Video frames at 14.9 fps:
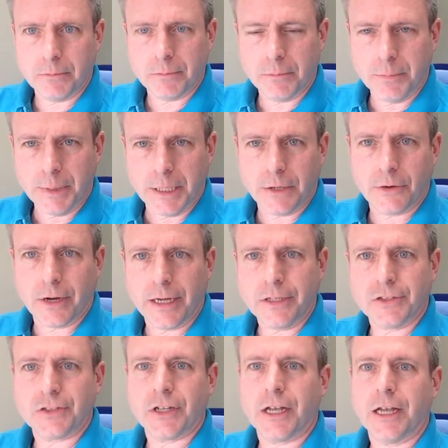
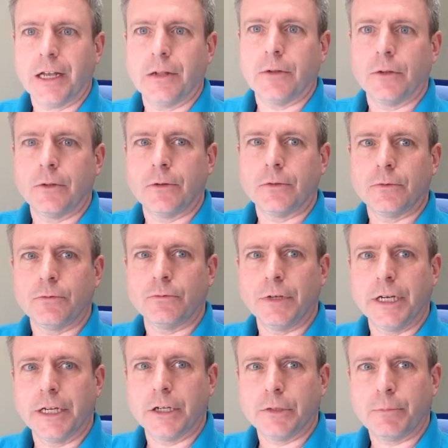meteorites, and reading a